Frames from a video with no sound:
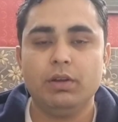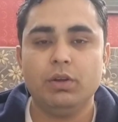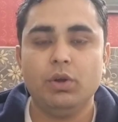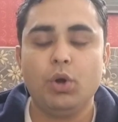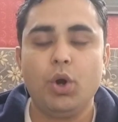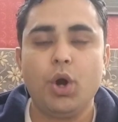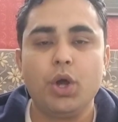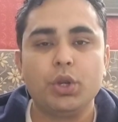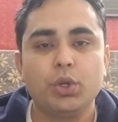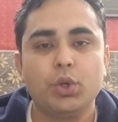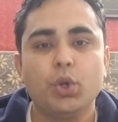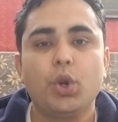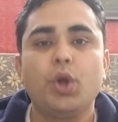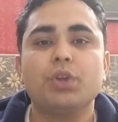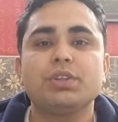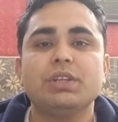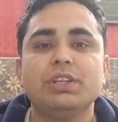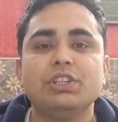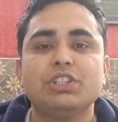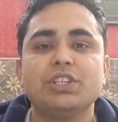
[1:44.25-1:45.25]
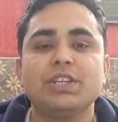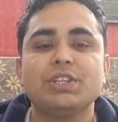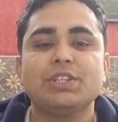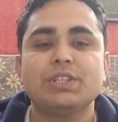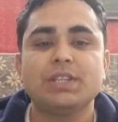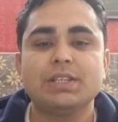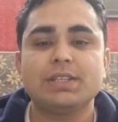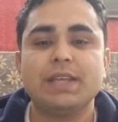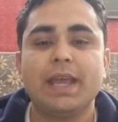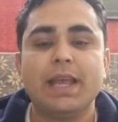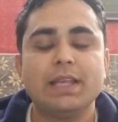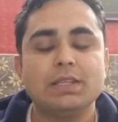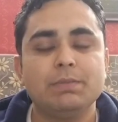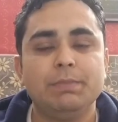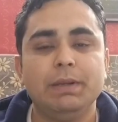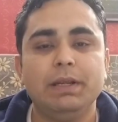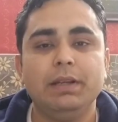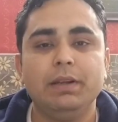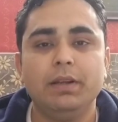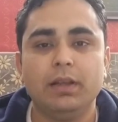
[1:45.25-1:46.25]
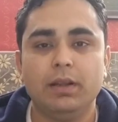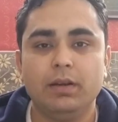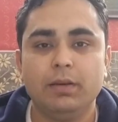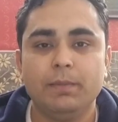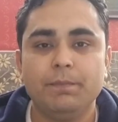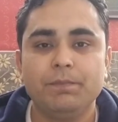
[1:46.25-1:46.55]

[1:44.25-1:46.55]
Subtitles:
or gross injustice has been done.